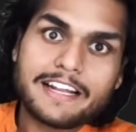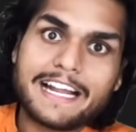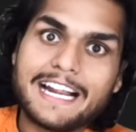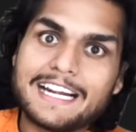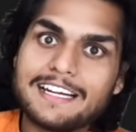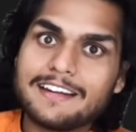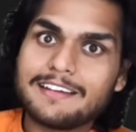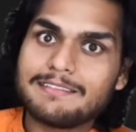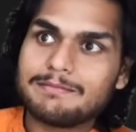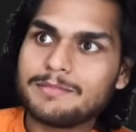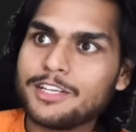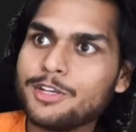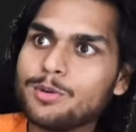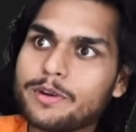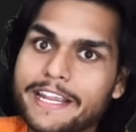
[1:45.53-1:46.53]
and
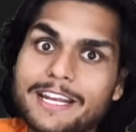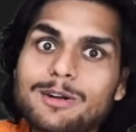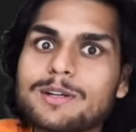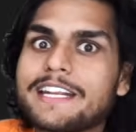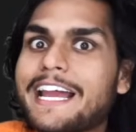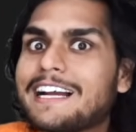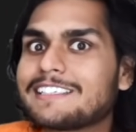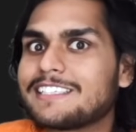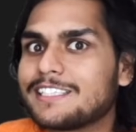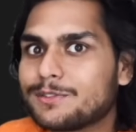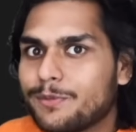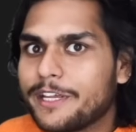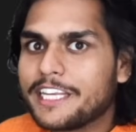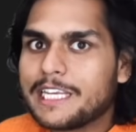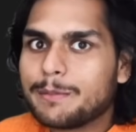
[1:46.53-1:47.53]
you cannot access
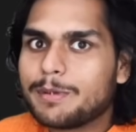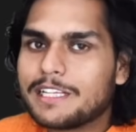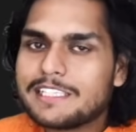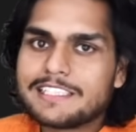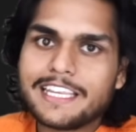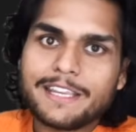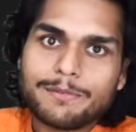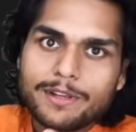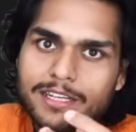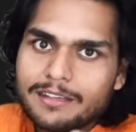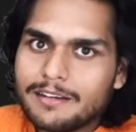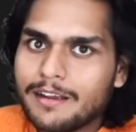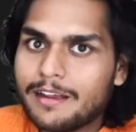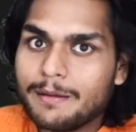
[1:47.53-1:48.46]
variables even